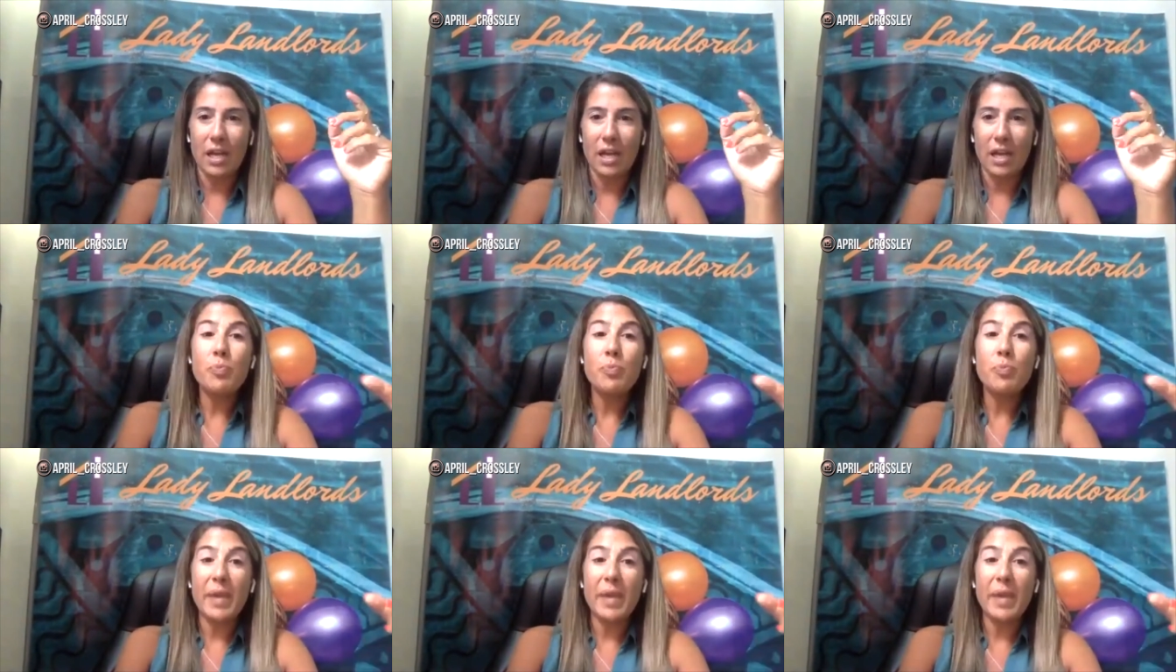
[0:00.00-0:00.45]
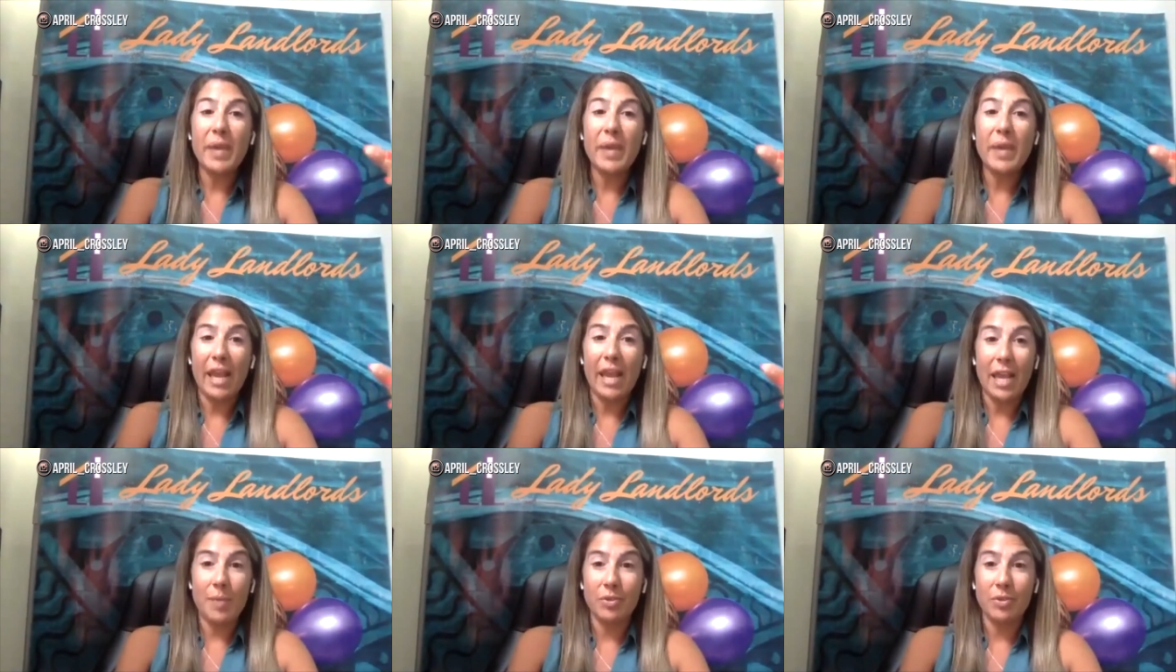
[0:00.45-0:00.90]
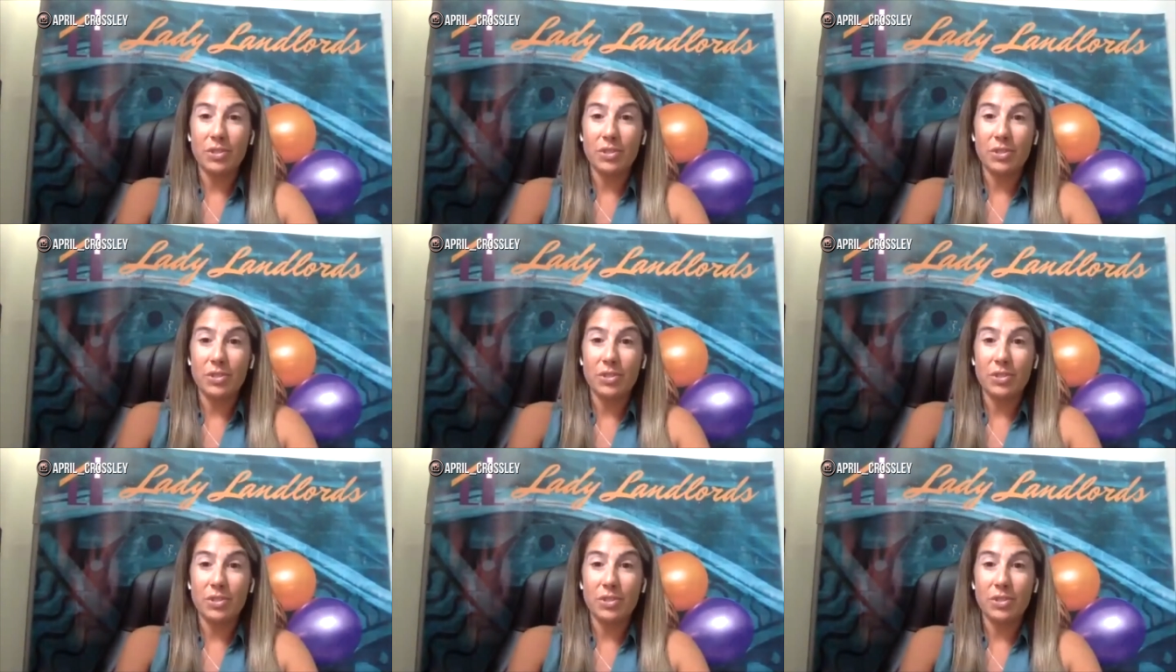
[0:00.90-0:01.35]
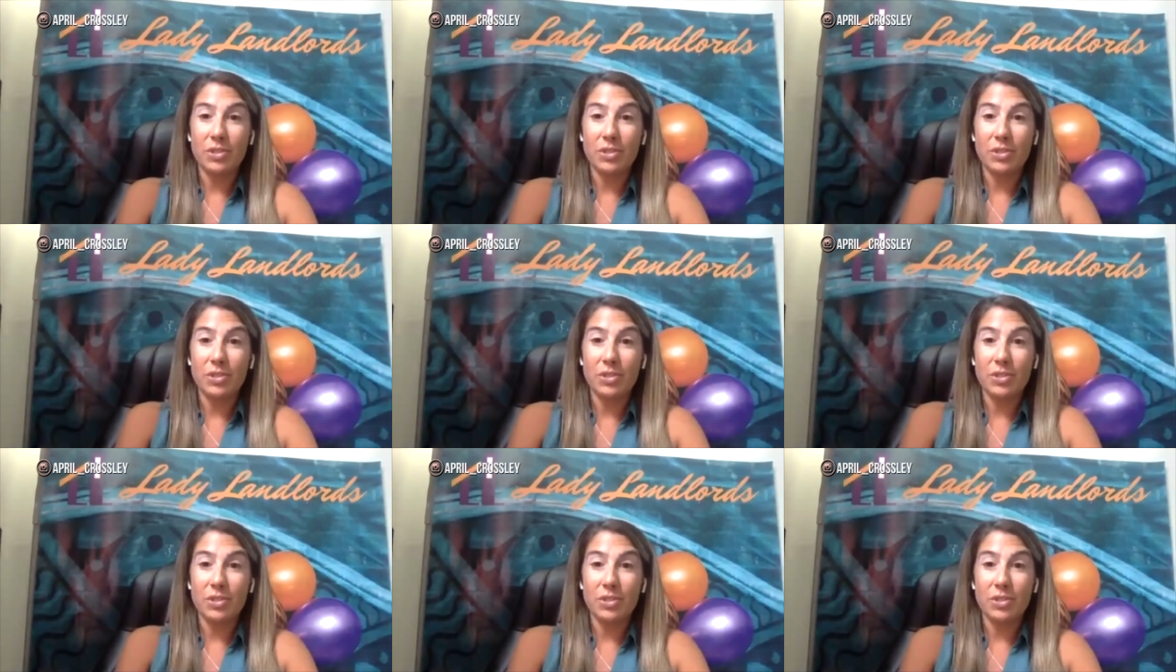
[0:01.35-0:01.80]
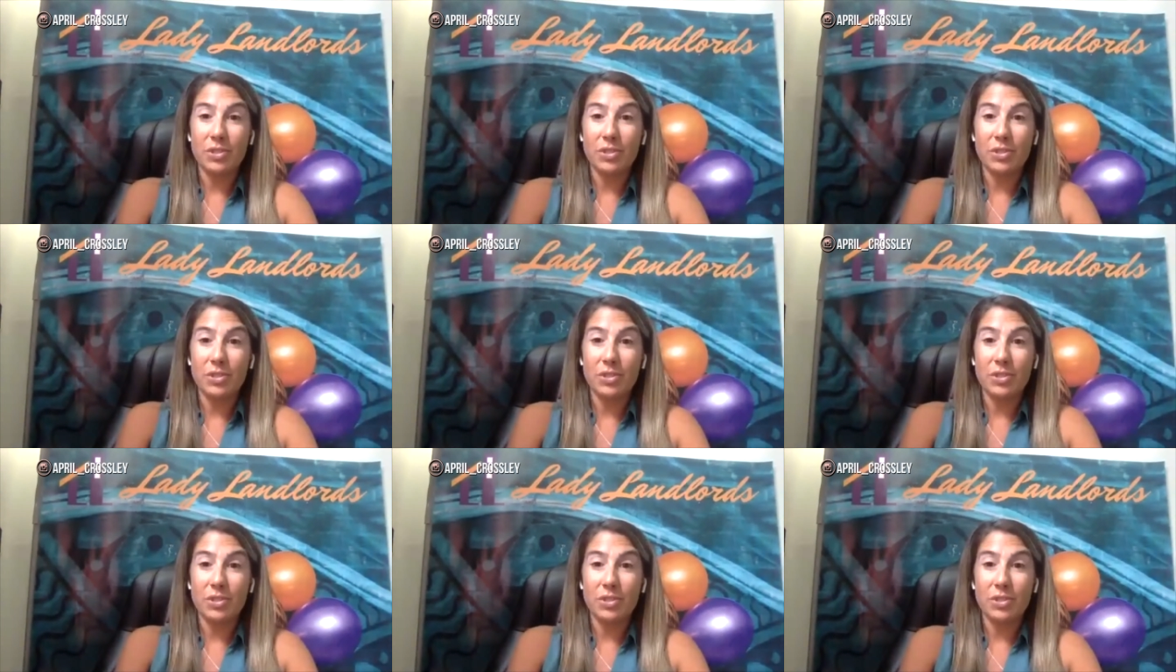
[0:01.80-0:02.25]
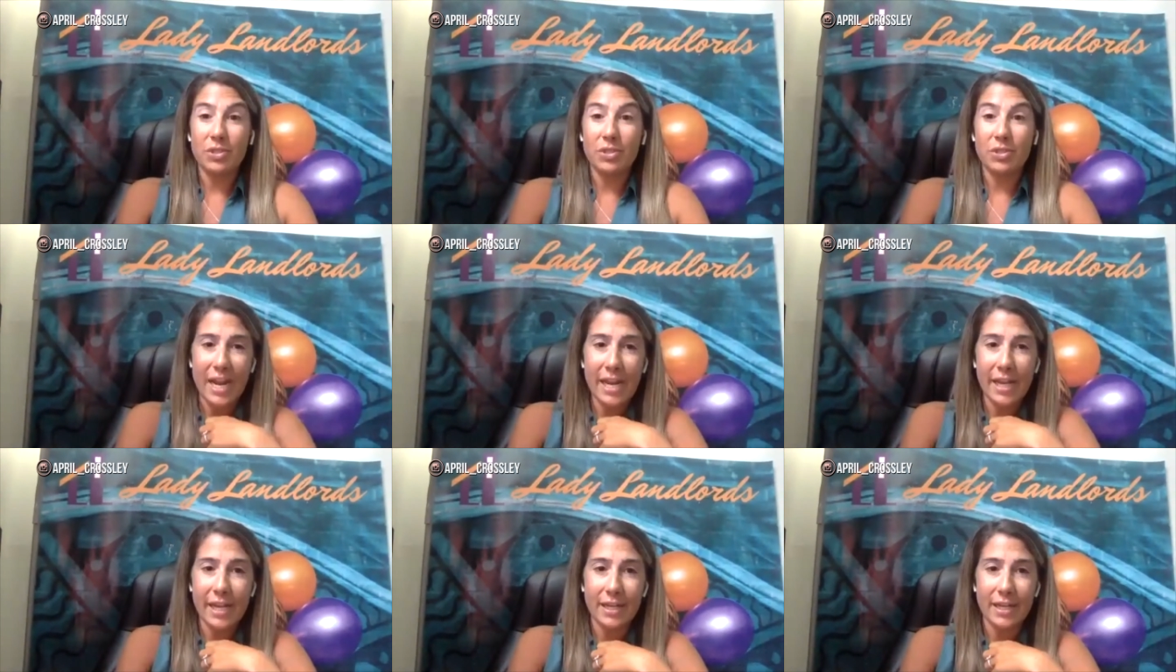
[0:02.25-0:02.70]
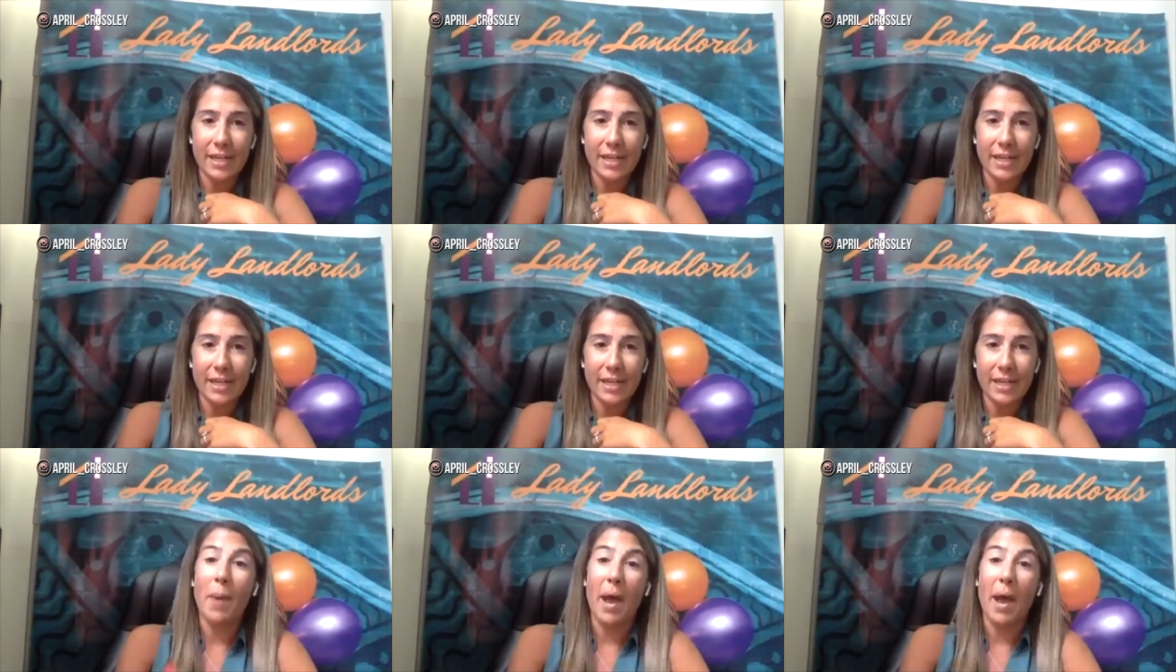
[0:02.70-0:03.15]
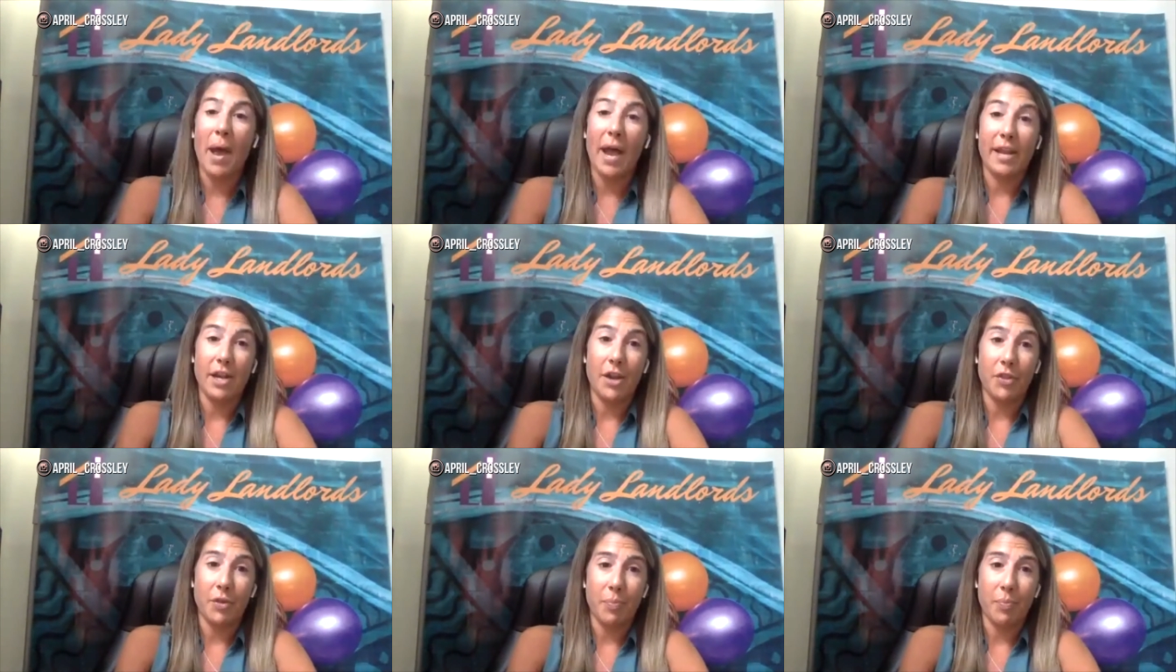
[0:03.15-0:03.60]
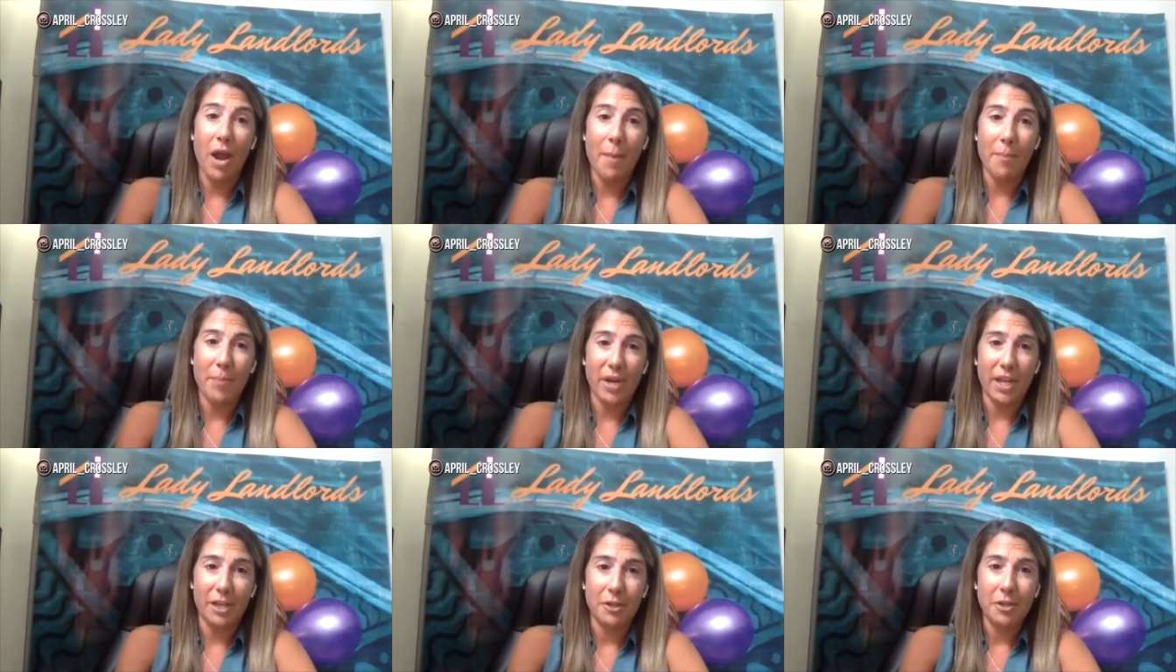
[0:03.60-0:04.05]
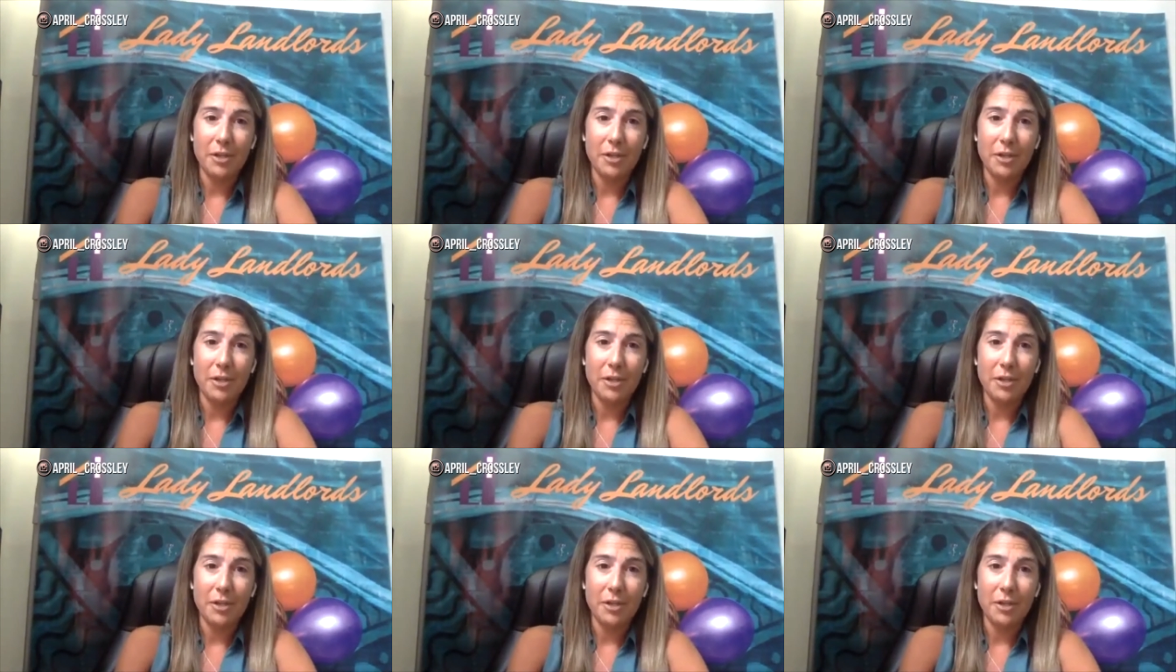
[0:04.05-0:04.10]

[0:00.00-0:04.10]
to be able to then keep the rest of our money on hand to go buy another property.